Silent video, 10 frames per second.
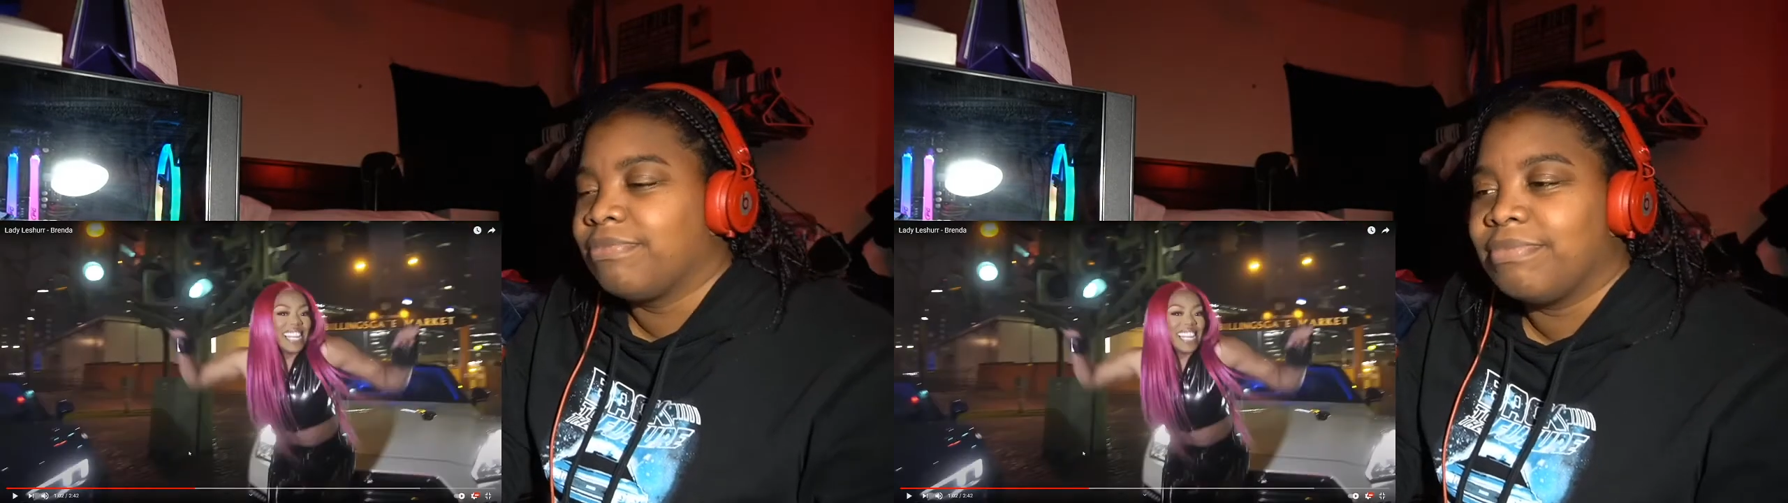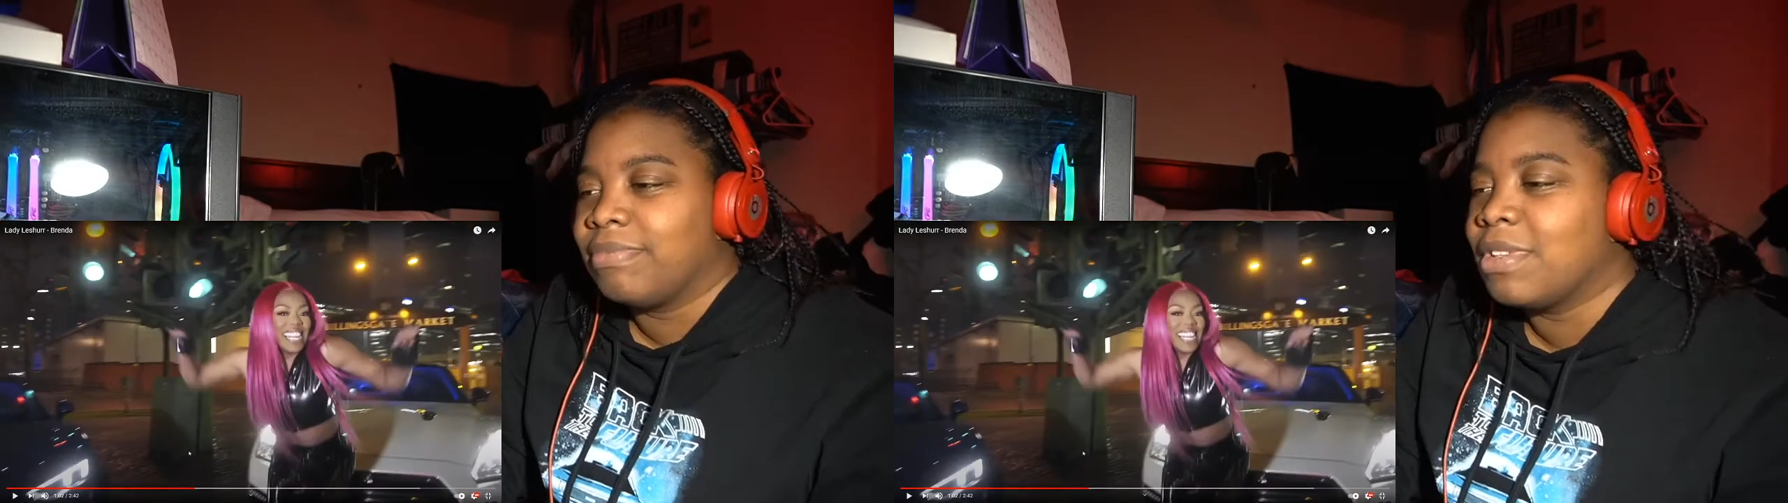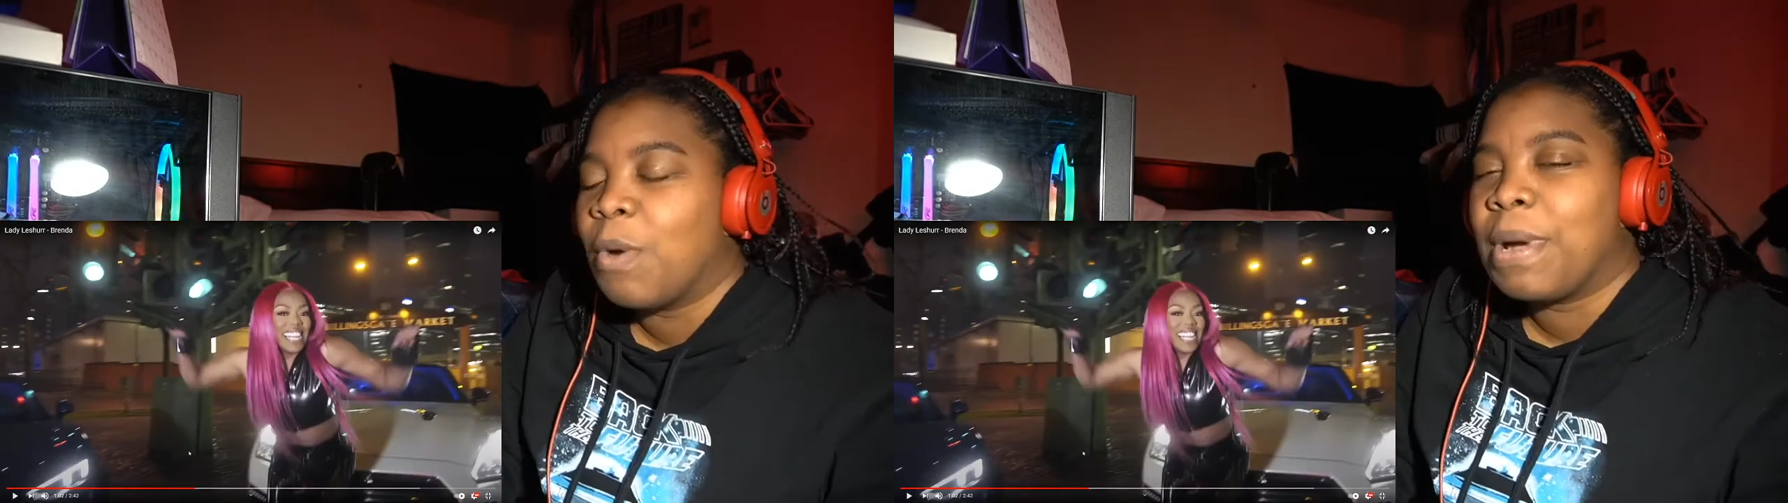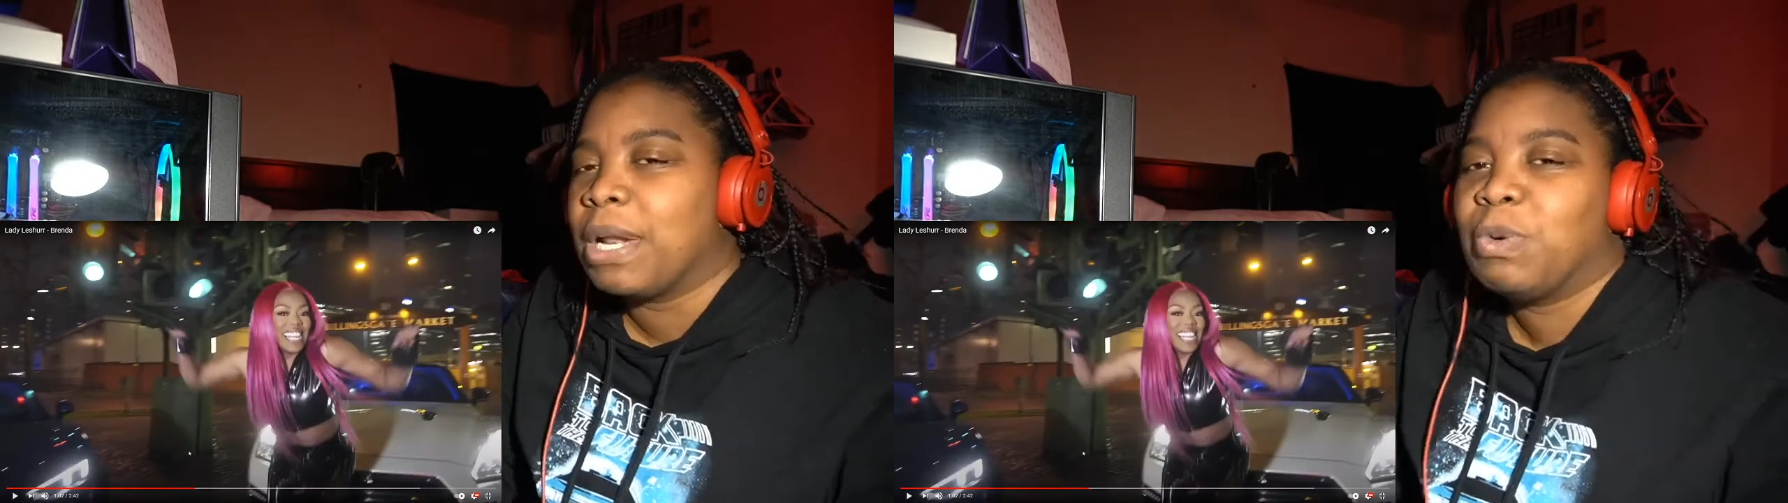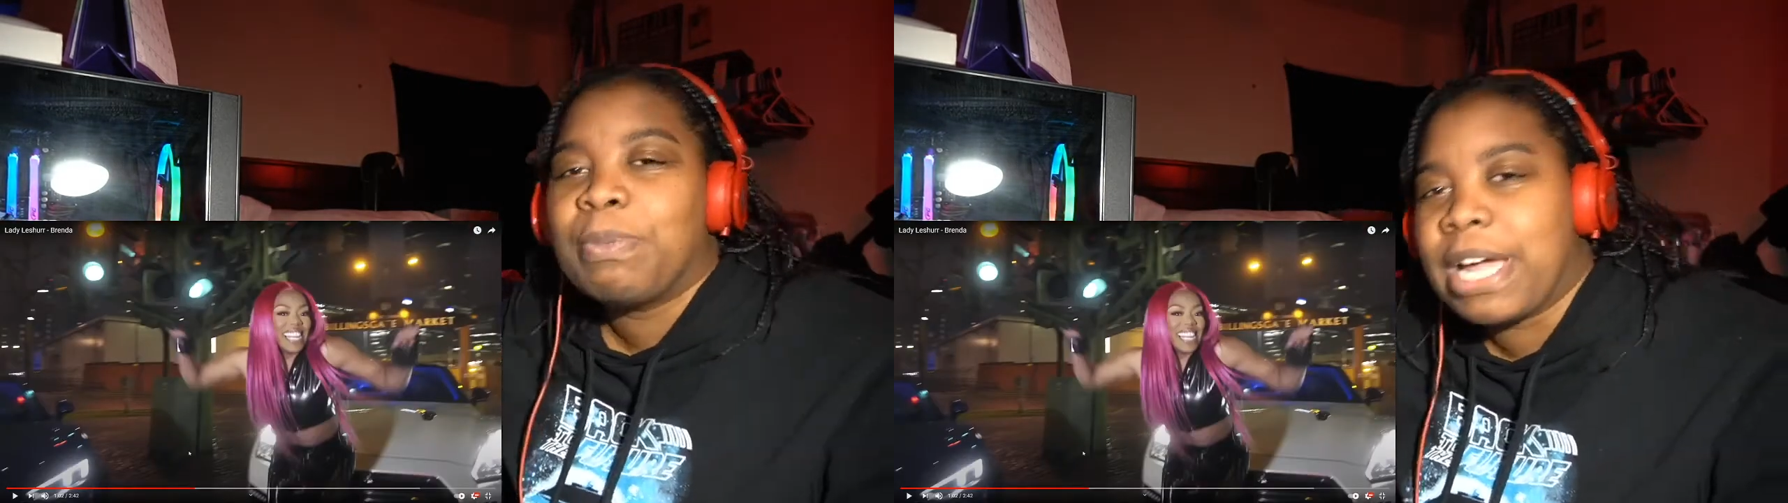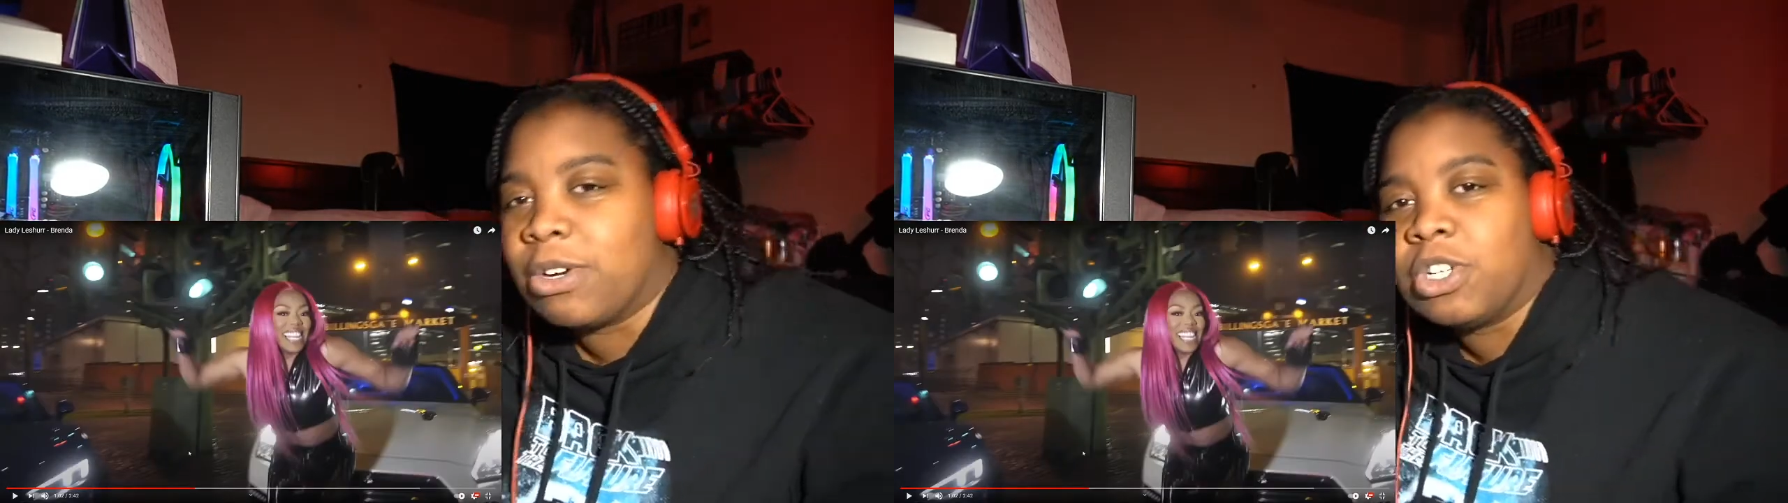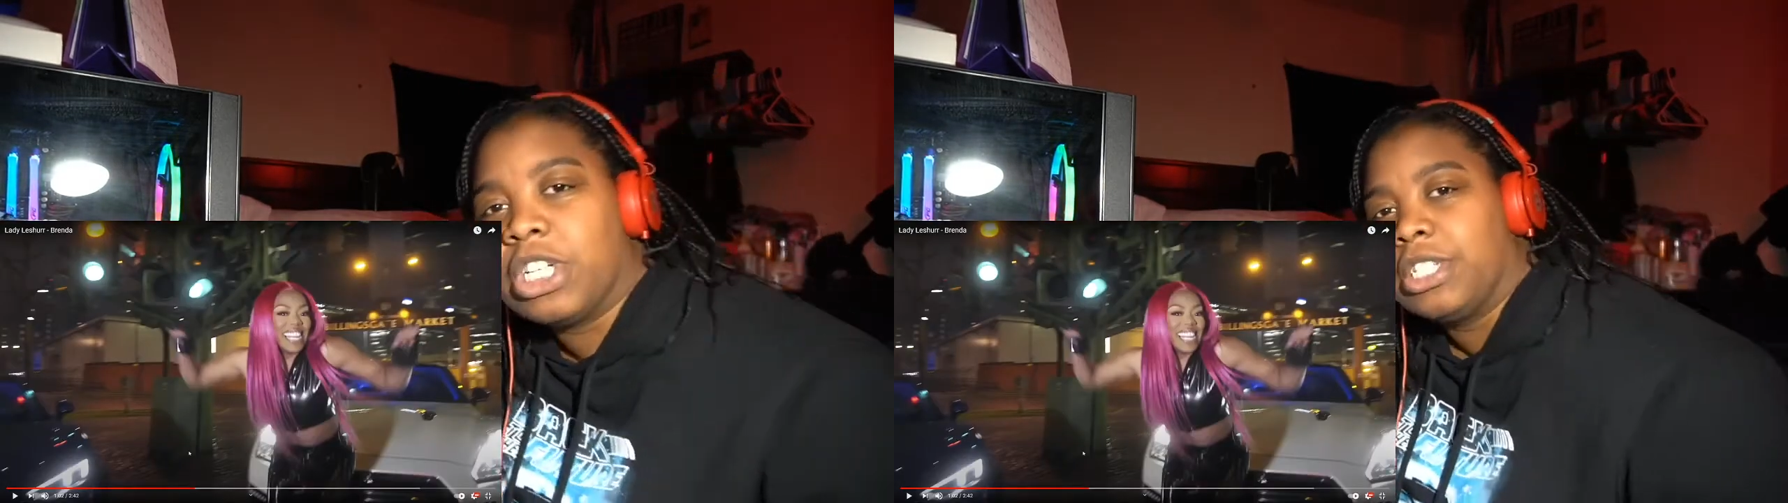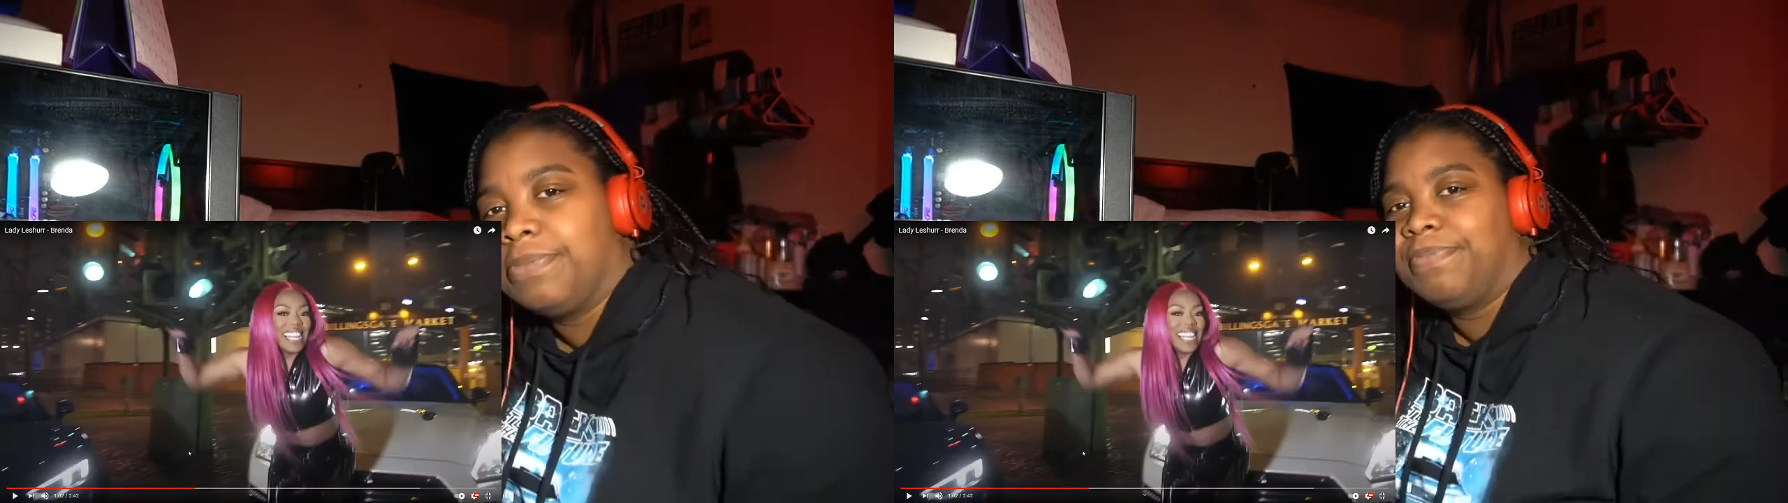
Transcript: Nobody will battle her.